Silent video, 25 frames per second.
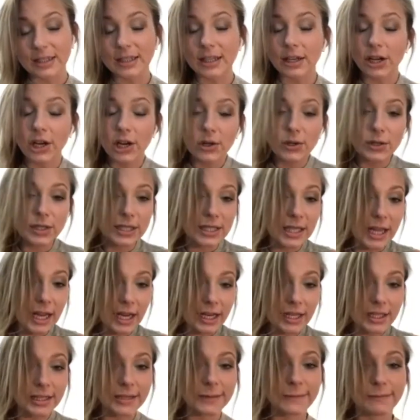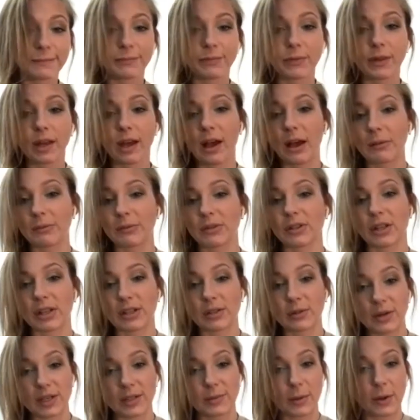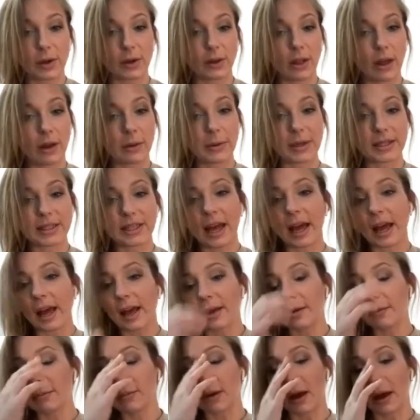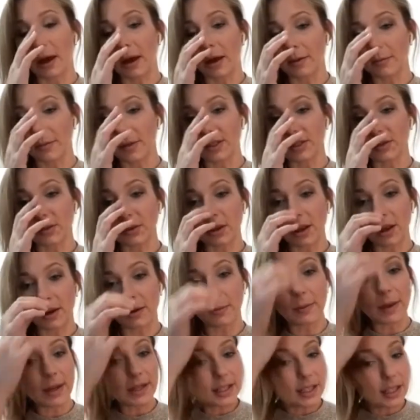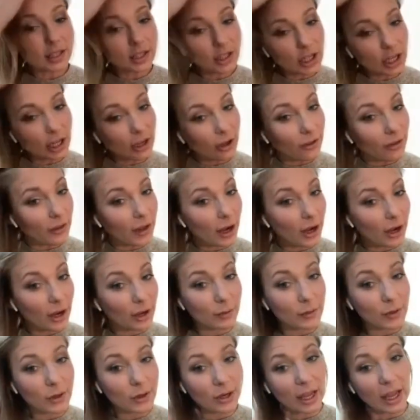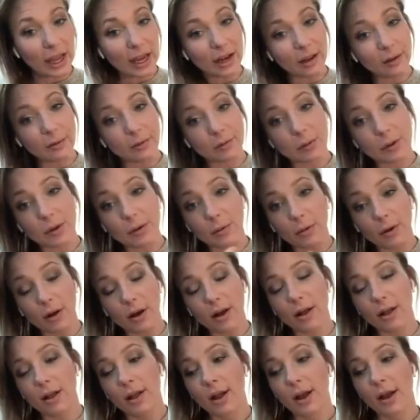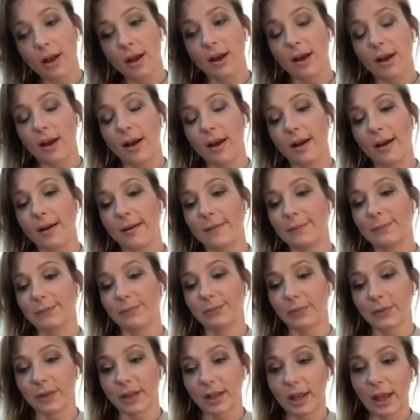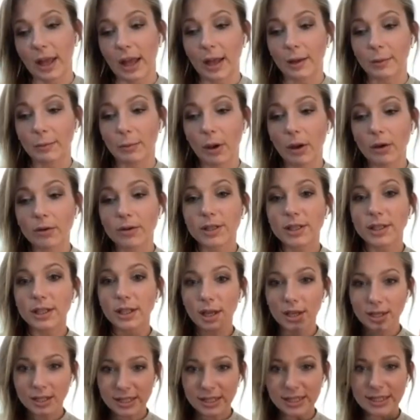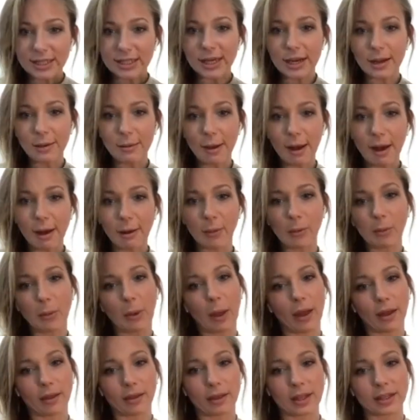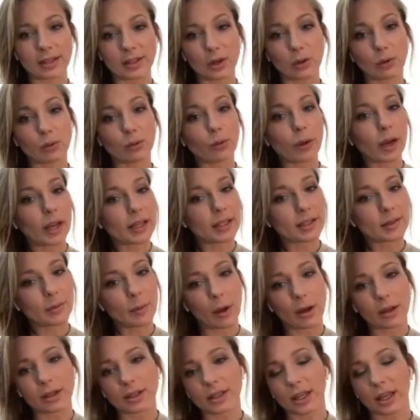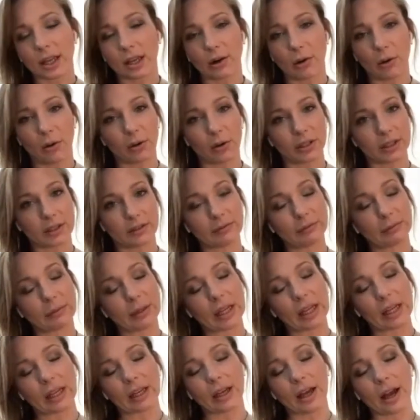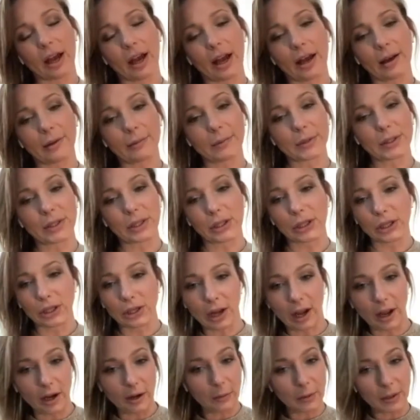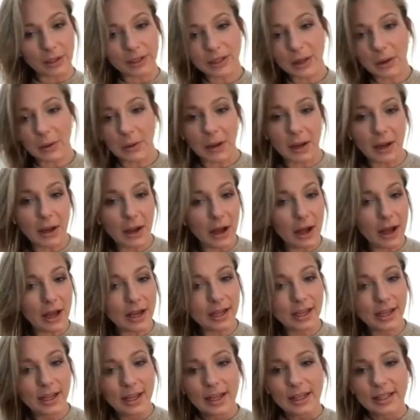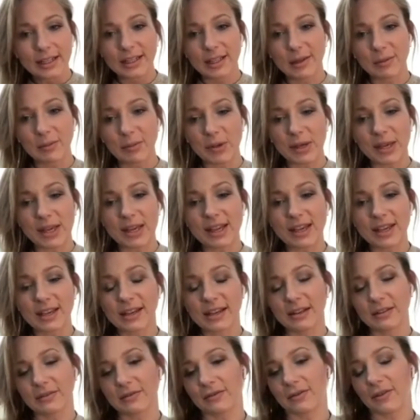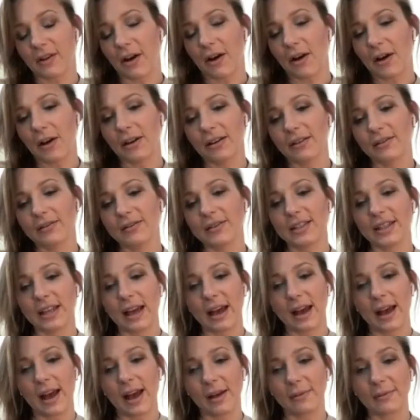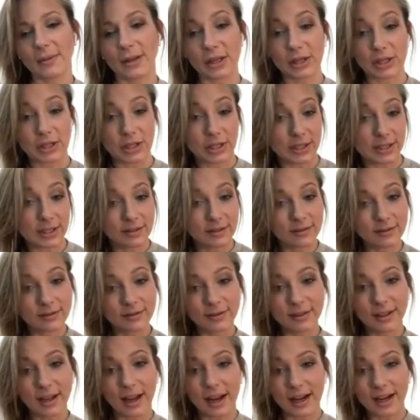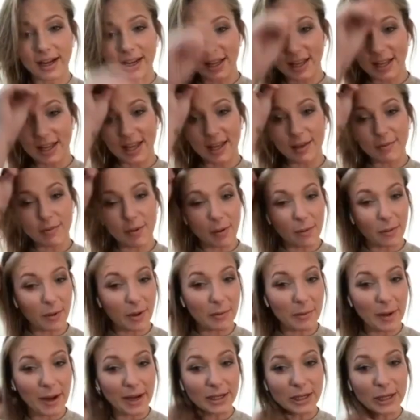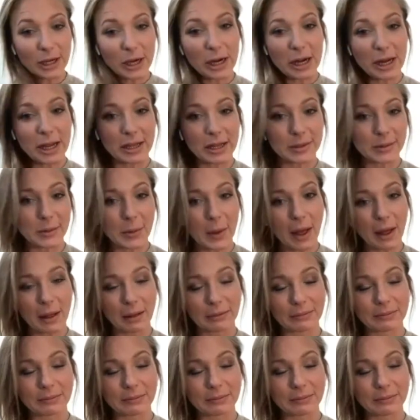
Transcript: 06. So that's where I spend a lot of my time. I do a lot of messaging on there, communicating with people. I post a decent amount, but that's a great spot to get a hold of me, to learn kind of what's going on, to be involved, and to just kind of keep up on my journey as well.